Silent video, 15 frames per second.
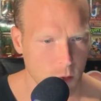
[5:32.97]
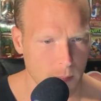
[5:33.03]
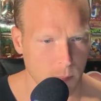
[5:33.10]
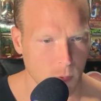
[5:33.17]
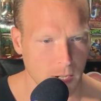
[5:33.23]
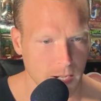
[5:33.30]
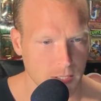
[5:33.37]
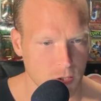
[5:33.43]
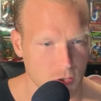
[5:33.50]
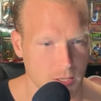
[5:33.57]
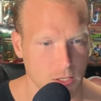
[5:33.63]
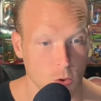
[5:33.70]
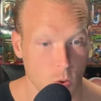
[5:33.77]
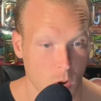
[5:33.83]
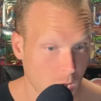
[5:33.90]
rep range,
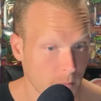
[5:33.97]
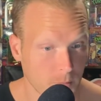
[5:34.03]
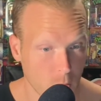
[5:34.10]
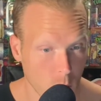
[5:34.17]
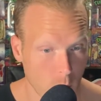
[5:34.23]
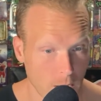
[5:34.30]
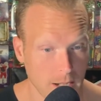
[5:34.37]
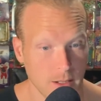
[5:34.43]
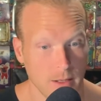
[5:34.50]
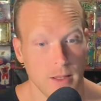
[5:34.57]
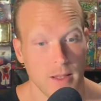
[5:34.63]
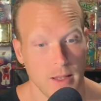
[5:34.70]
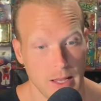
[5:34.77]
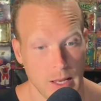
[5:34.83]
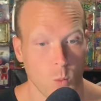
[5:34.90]
then you up the weight
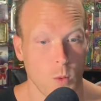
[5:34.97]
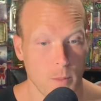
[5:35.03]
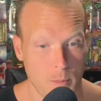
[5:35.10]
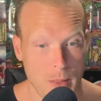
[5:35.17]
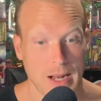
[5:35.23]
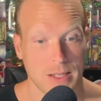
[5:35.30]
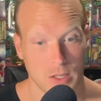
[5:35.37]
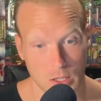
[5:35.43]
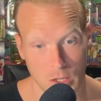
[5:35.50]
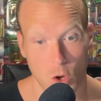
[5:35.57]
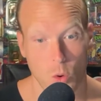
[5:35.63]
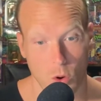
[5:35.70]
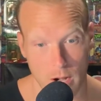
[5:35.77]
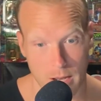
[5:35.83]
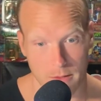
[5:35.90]
and went back to the
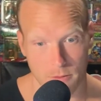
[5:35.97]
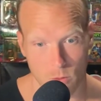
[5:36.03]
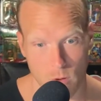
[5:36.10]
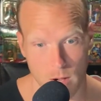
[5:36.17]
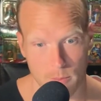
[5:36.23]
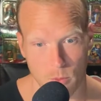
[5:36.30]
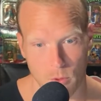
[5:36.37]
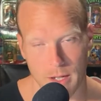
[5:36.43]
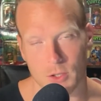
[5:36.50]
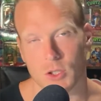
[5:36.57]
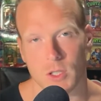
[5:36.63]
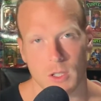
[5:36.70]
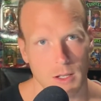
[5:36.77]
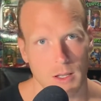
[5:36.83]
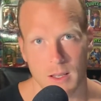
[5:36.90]
lower end of the rep
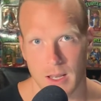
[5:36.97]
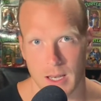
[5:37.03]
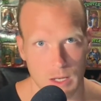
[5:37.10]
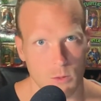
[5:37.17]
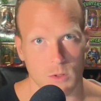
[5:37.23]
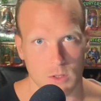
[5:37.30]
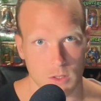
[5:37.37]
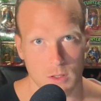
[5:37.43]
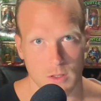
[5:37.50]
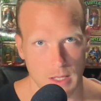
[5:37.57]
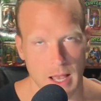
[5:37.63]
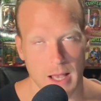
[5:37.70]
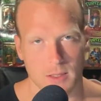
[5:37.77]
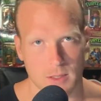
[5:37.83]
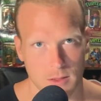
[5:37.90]
range? And he was,
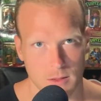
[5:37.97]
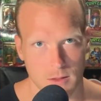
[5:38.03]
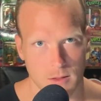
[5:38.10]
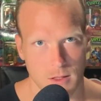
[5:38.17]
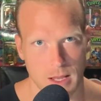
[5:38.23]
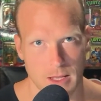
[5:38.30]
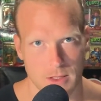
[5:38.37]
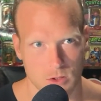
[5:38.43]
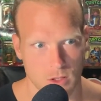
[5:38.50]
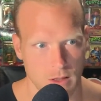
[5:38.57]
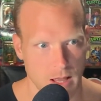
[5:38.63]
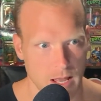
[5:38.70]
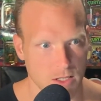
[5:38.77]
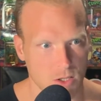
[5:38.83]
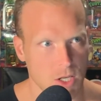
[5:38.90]
yes. The answer to
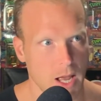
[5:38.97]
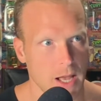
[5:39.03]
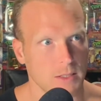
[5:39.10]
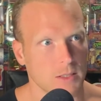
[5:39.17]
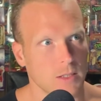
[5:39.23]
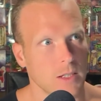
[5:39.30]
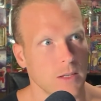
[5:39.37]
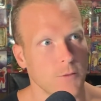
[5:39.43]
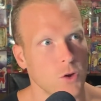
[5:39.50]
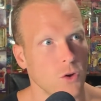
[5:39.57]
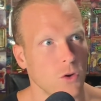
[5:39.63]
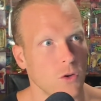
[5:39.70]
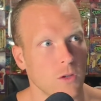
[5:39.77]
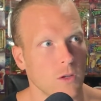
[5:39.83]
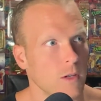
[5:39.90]
that is yes. If
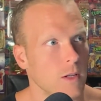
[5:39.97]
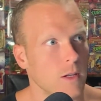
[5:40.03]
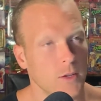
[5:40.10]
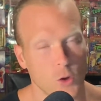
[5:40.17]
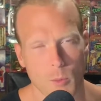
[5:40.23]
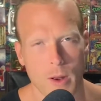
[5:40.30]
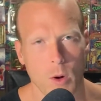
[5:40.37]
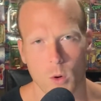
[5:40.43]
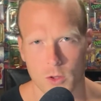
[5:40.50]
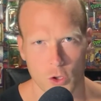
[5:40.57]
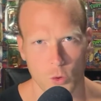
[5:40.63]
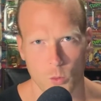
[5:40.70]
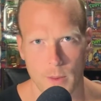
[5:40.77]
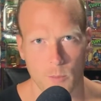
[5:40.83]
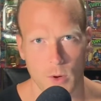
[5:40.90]
you're, no matter what
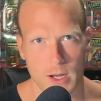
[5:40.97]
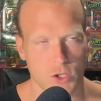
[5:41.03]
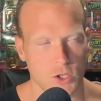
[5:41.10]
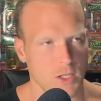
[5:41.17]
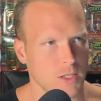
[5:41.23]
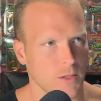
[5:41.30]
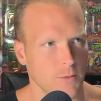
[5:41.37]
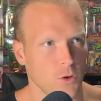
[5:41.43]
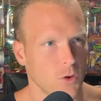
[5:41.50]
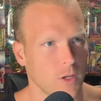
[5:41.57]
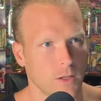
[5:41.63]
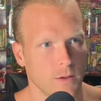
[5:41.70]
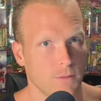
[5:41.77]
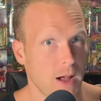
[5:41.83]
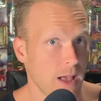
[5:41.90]
your rep range is, if you're
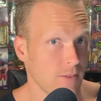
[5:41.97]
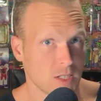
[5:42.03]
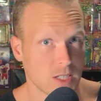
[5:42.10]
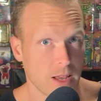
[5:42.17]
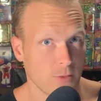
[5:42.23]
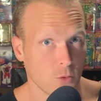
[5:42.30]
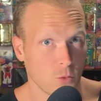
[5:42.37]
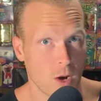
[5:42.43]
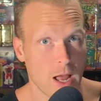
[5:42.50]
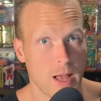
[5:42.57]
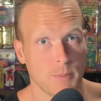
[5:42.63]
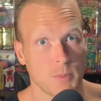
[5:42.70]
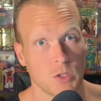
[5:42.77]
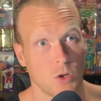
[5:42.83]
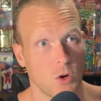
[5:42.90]
in the 5 to 7
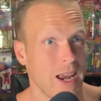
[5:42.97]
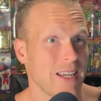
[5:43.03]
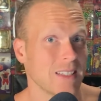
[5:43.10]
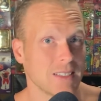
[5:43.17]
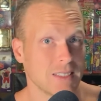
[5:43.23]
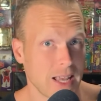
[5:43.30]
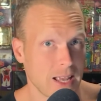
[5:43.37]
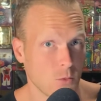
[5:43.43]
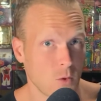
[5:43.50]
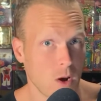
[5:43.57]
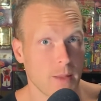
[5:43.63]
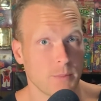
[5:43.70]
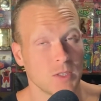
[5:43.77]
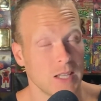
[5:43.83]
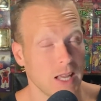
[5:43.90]
reps or 8 to 10
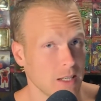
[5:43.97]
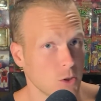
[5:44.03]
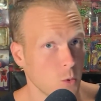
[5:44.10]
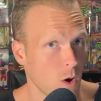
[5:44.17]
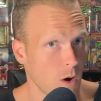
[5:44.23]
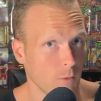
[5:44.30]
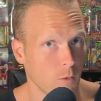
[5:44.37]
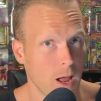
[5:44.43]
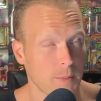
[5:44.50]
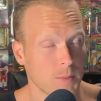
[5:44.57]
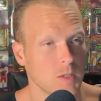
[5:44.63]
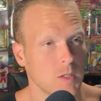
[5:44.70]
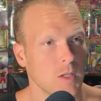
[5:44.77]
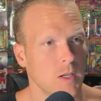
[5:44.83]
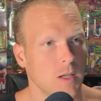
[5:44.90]
reps, 10 to 12 reps,